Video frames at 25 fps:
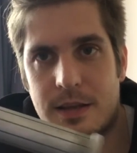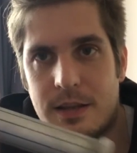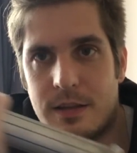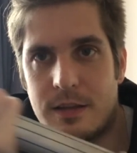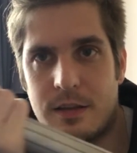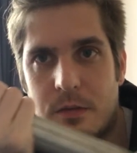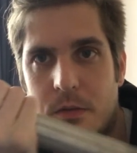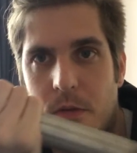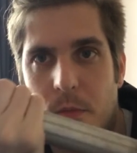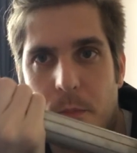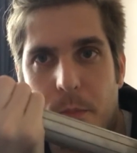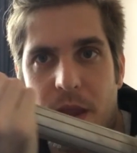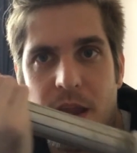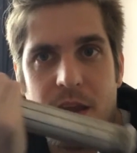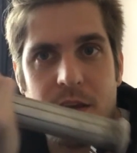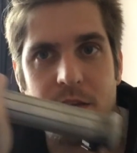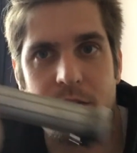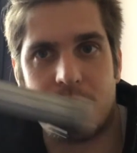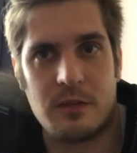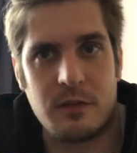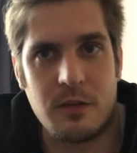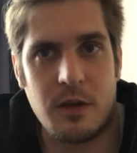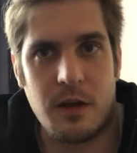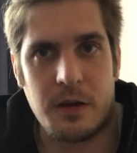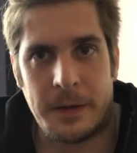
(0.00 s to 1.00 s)
the base
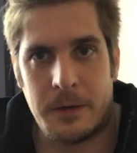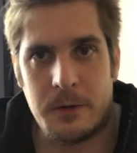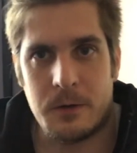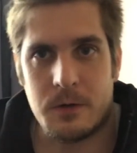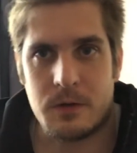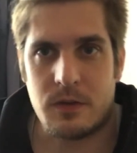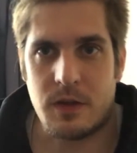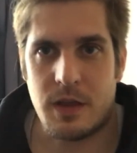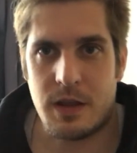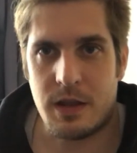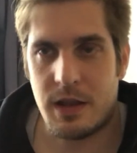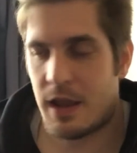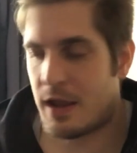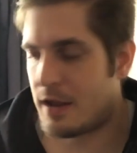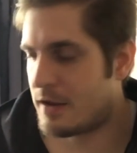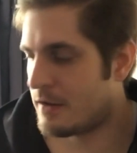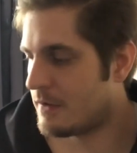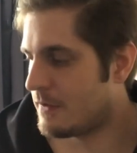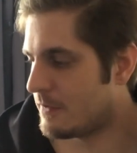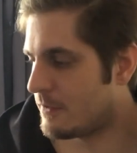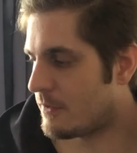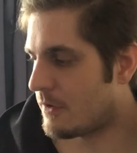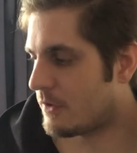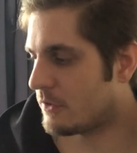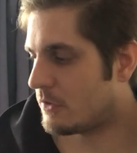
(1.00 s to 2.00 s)
is not good, and then
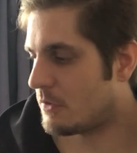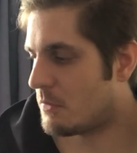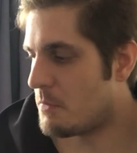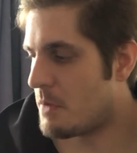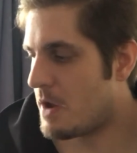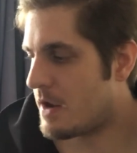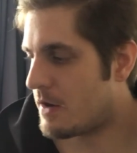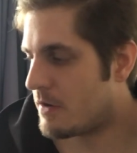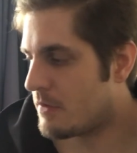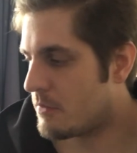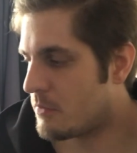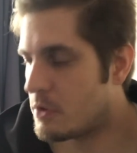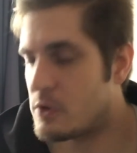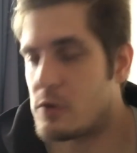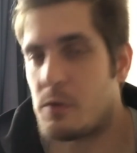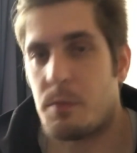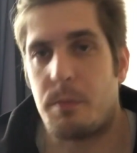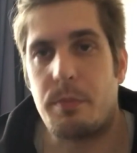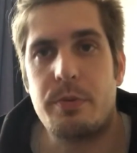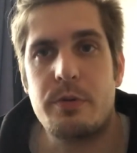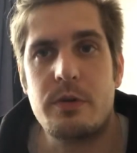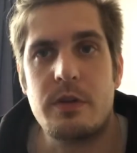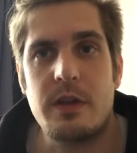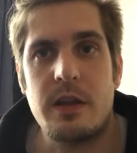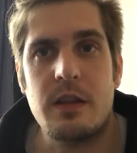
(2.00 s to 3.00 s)
it doesn't matter what you
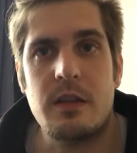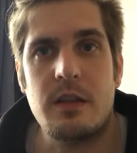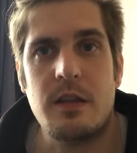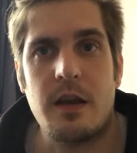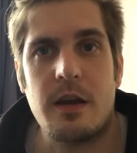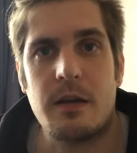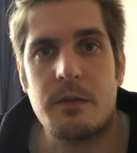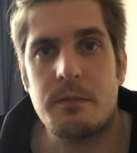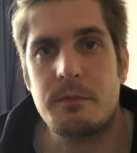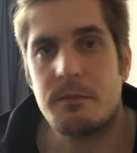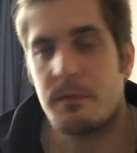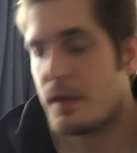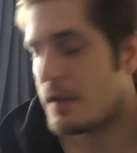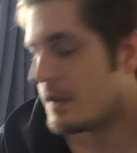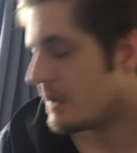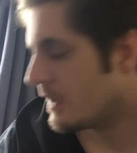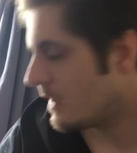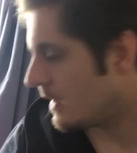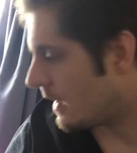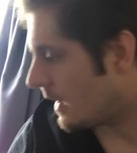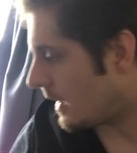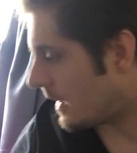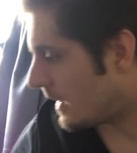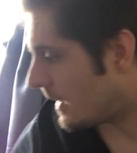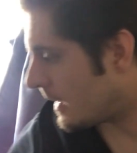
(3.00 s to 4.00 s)
put in there.
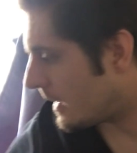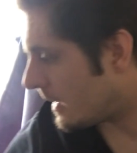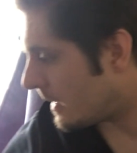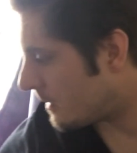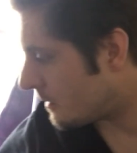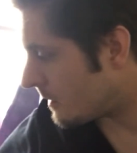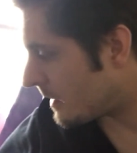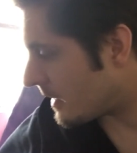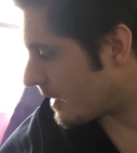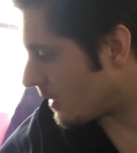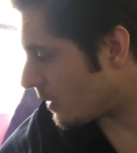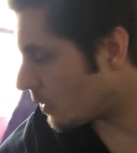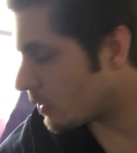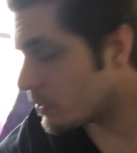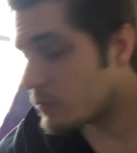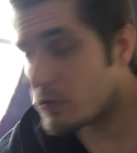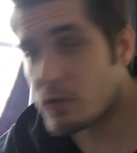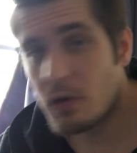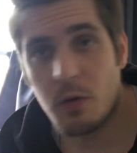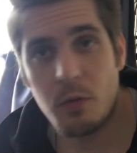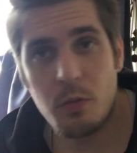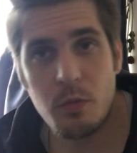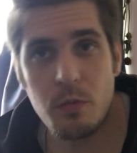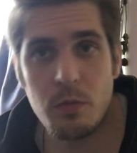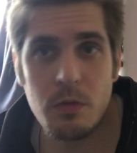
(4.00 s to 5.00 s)
And
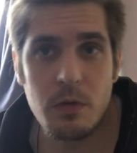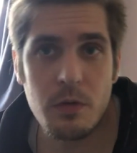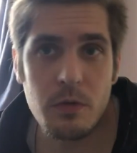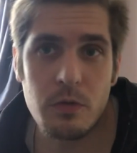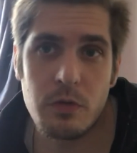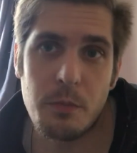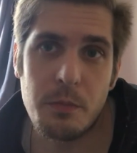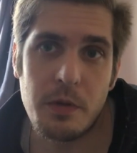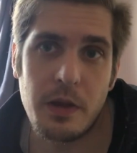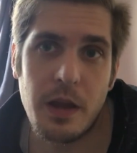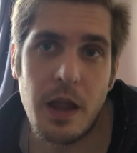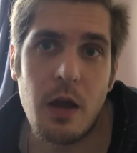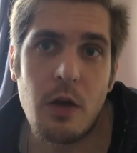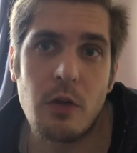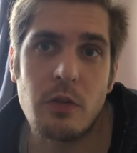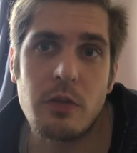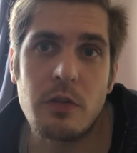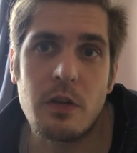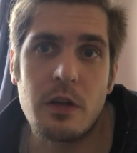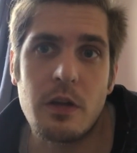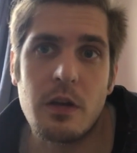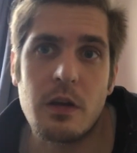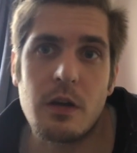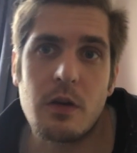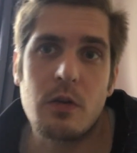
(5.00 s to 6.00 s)
also something else
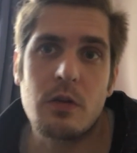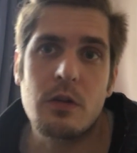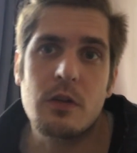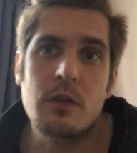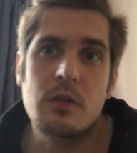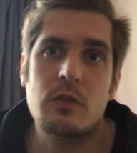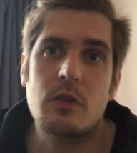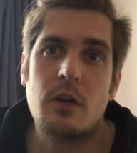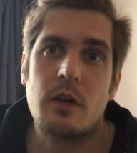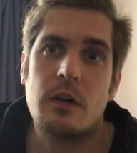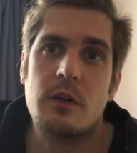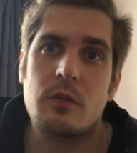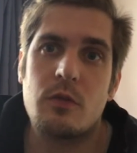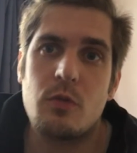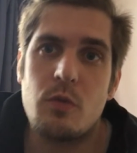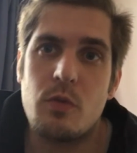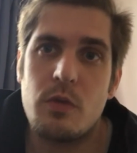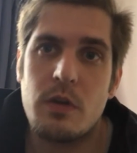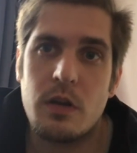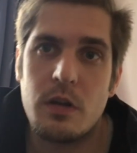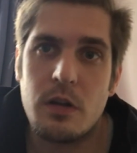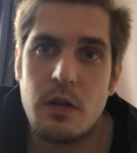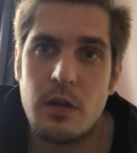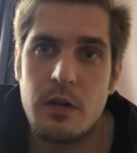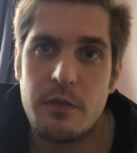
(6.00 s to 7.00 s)
that I'm gonna start
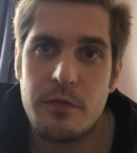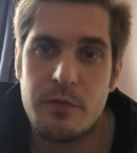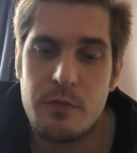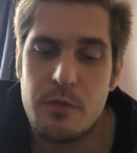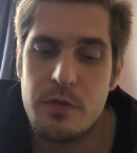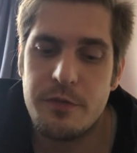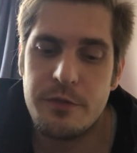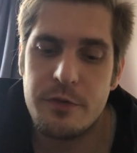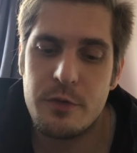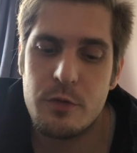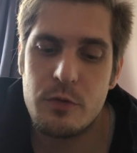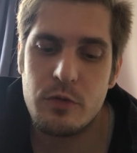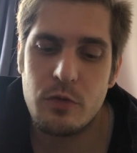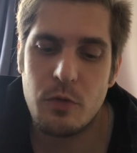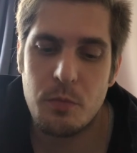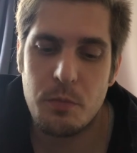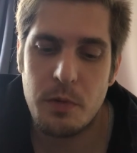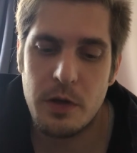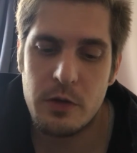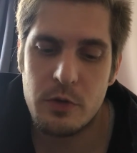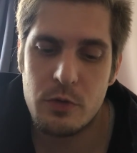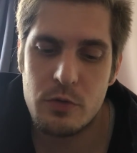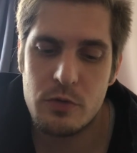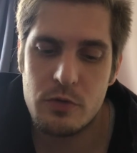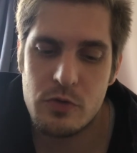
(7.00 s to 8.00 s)
doing a lot of reviews on
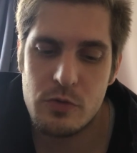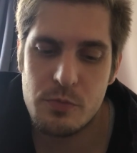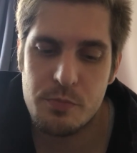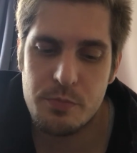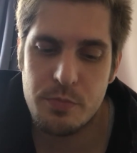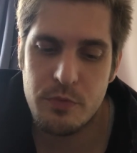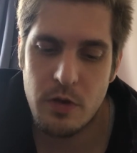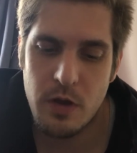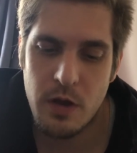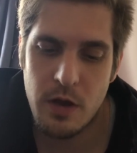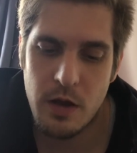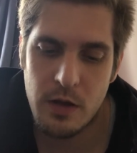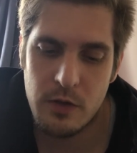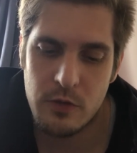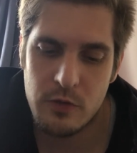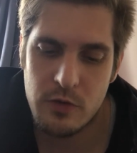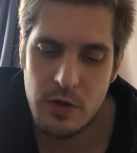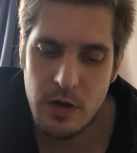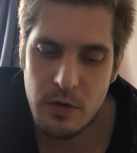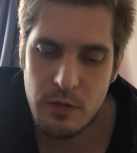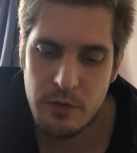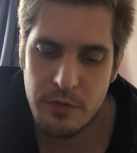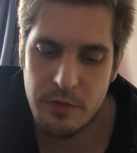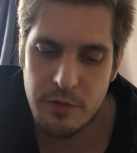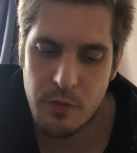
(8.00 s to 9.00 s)
my YouTube
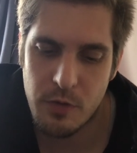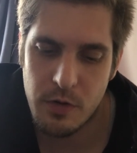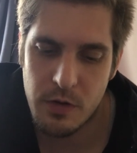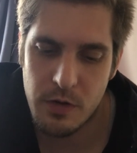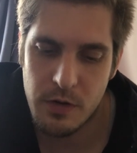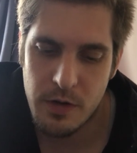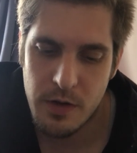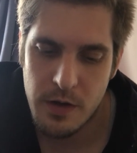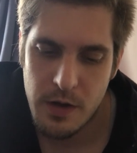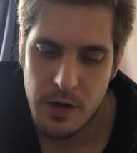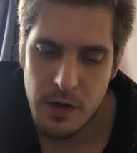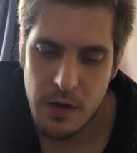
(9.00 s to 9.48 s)
channel for,